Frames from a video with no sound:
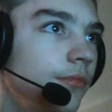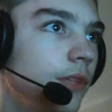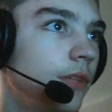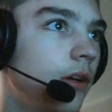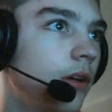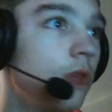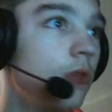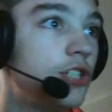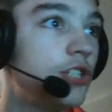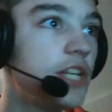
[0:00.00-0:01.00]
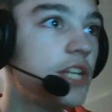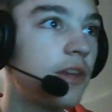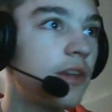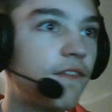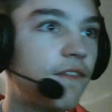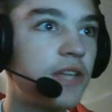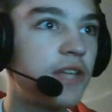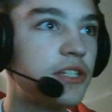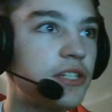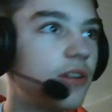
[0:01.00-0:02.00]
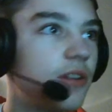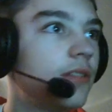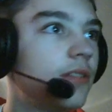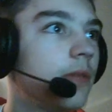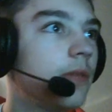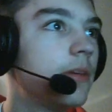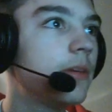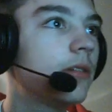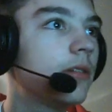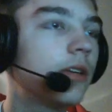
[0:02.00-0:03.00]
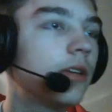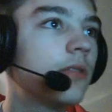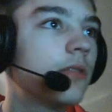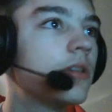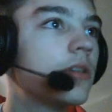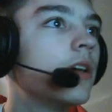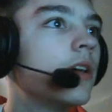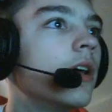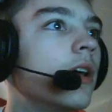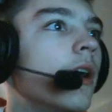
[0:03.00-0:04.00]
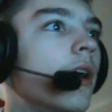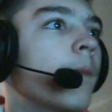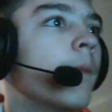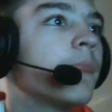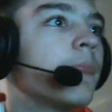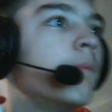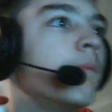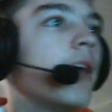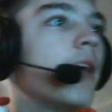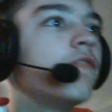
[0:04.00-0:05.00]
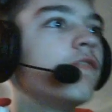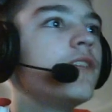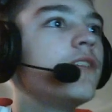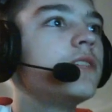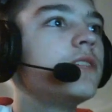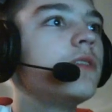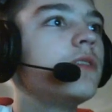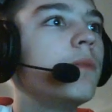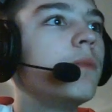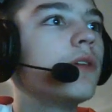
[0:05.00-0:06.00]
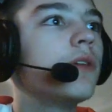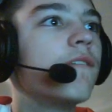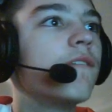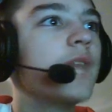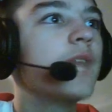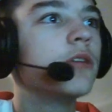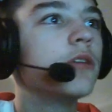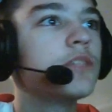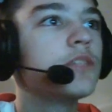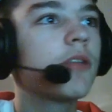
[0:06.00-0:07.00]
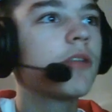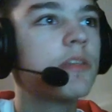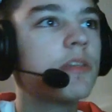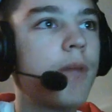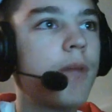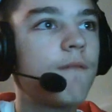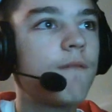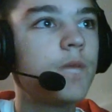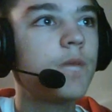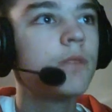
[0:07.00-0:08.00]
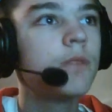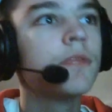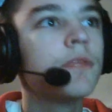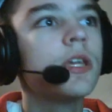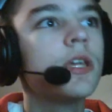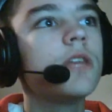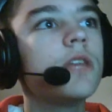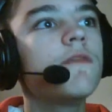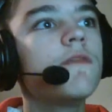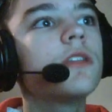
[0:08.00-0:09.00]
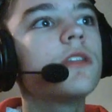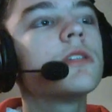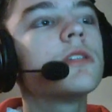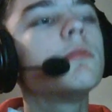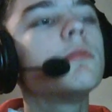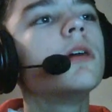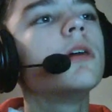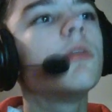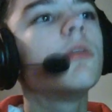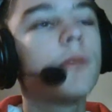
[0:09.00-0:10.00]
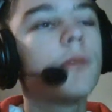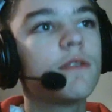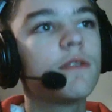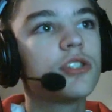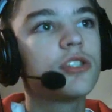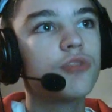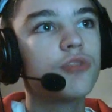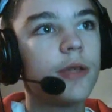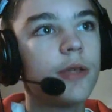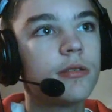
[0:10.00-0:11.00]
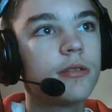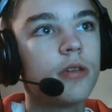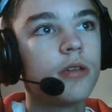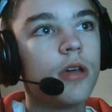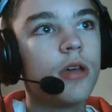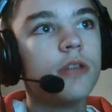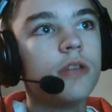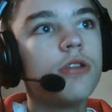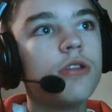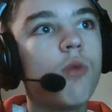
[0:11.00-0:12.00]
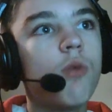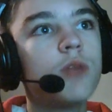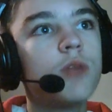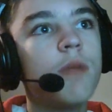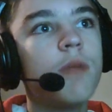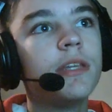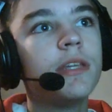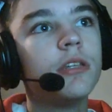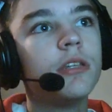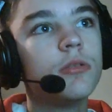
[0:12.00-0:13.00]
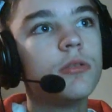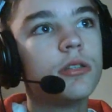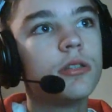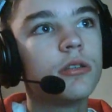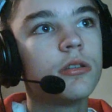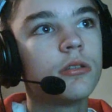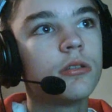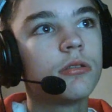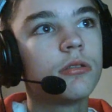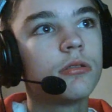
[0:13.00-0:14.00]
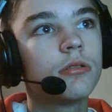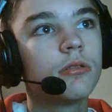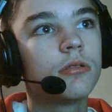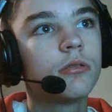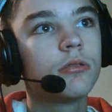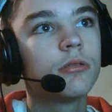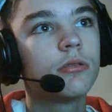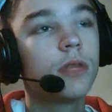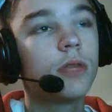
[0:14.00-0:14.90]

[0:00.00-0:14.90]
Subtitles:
Oh, jeez, I'm not gonna finish this all. Maybe. I'll get close. The man fit the build of a fighter who spread across the battlefield, inflicting power and painful strikes. Know what weapon he used. What?